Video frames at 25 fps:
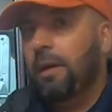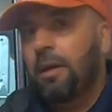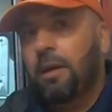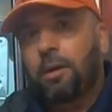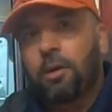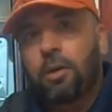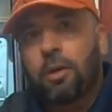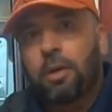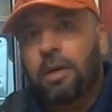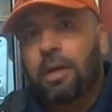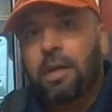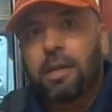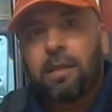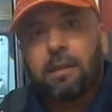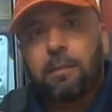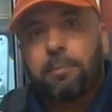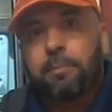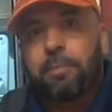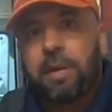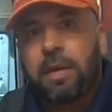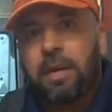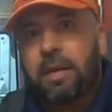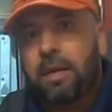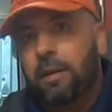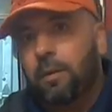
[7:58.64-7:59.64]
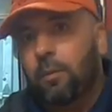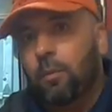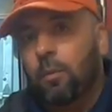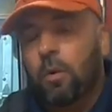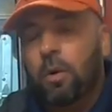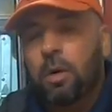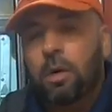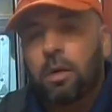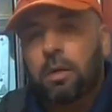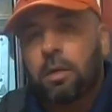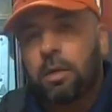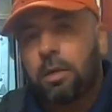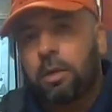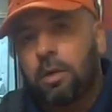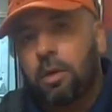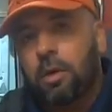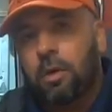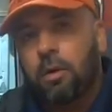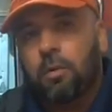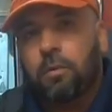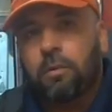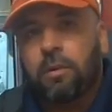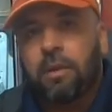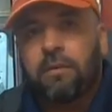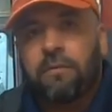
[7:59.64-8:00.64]
couldn't get the pin in one, you
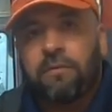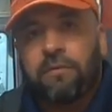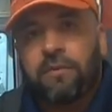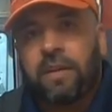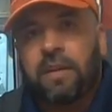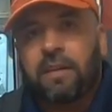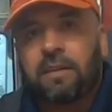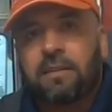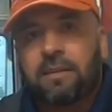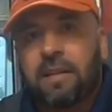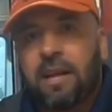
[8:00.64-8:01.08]
know, they fixed